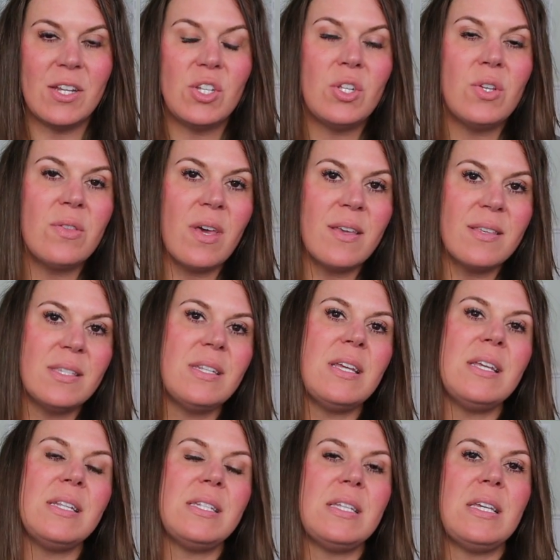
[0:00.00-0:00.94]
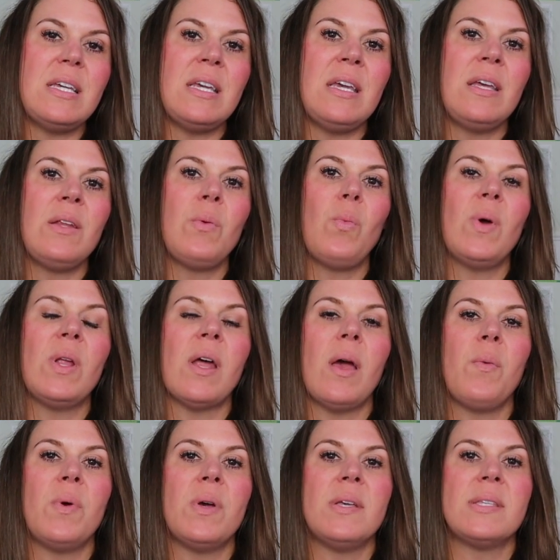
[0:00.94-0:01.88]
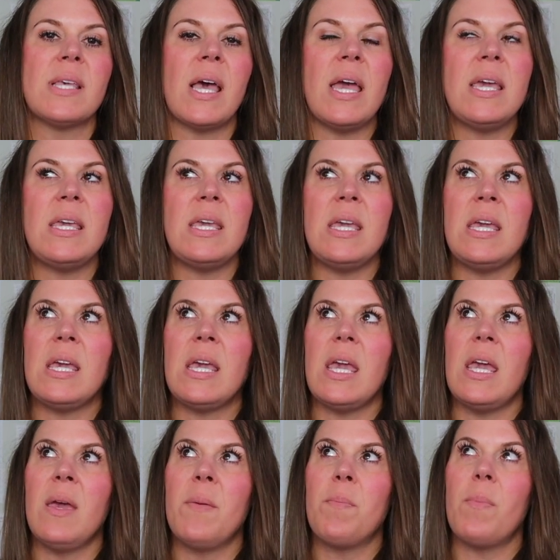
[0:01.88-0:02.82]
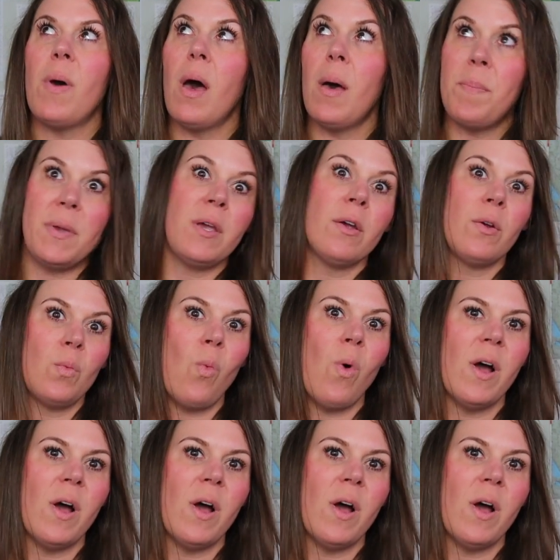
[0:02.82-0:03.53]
In 2018, when I was hiking up here in